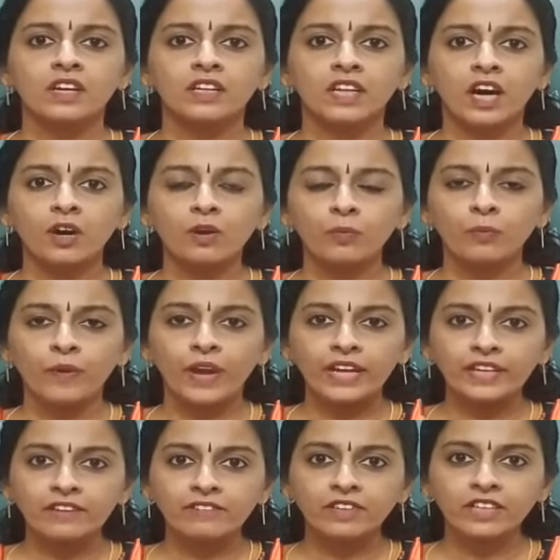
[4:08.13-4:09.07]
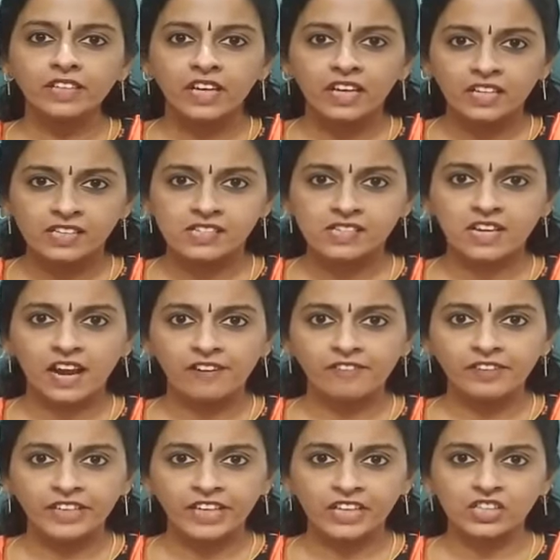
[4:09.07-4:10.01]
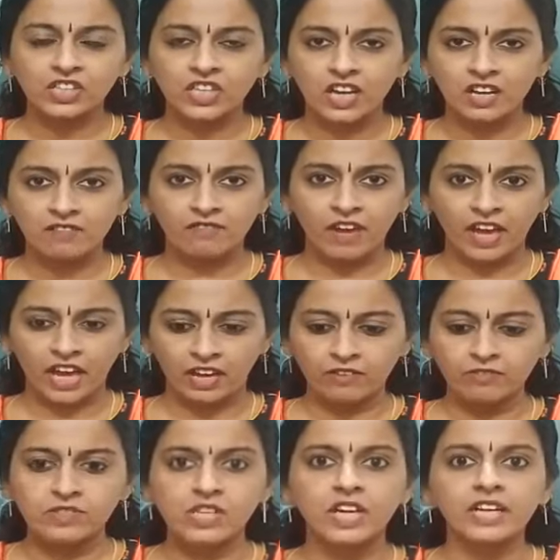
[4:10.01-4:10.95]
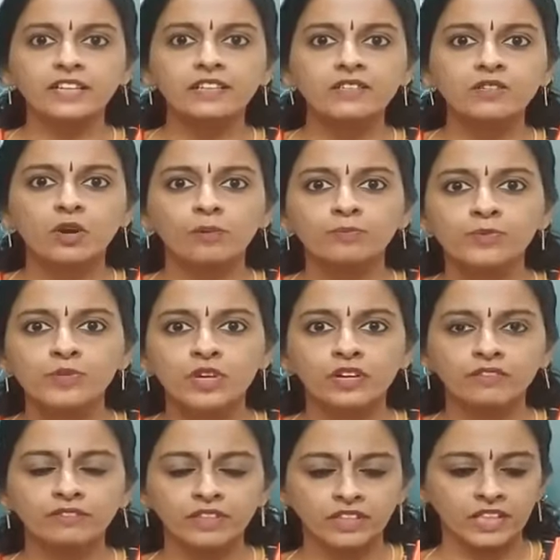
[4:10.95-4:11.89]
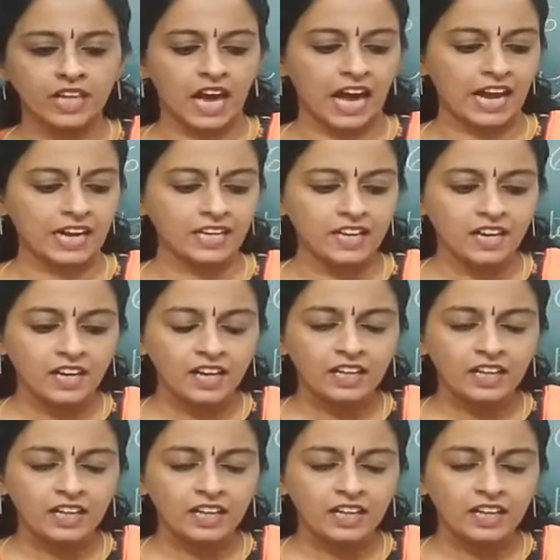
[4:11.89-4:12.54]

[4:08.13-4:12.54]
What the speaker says: Now whenever there is gravitational waves, it is observed that